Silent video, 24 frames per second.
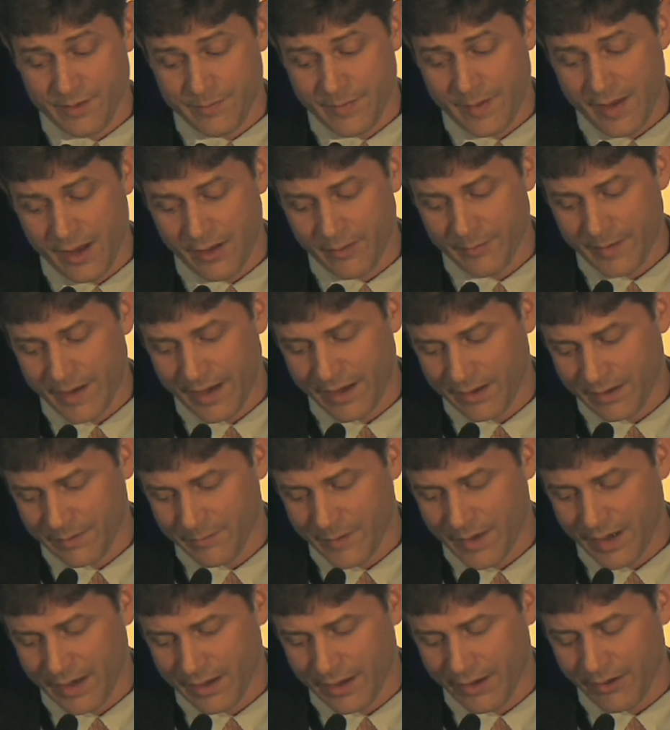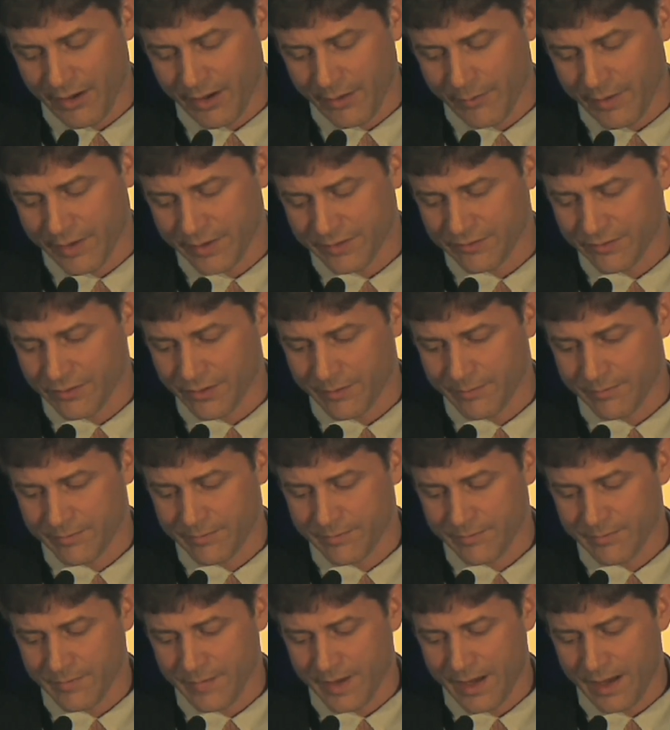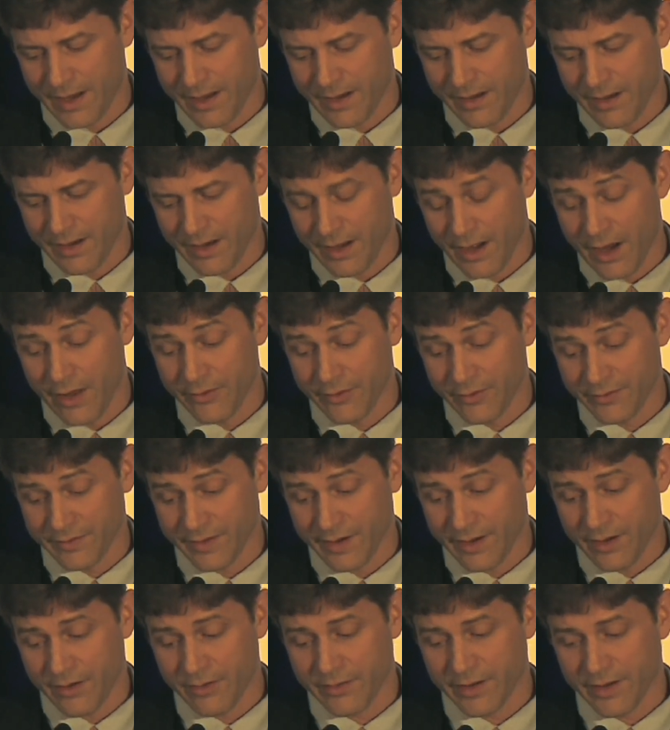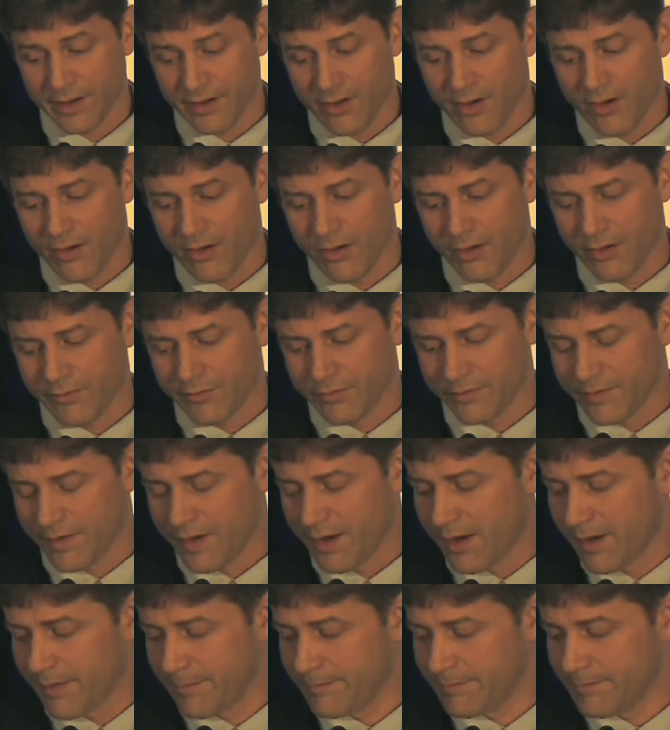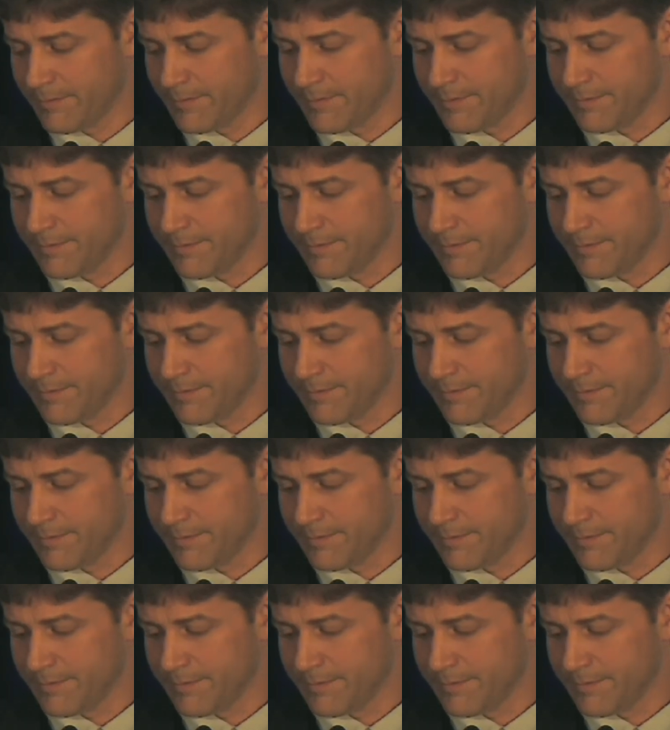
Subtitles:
compiled by Larry Wickstrom and others at ODNR over time.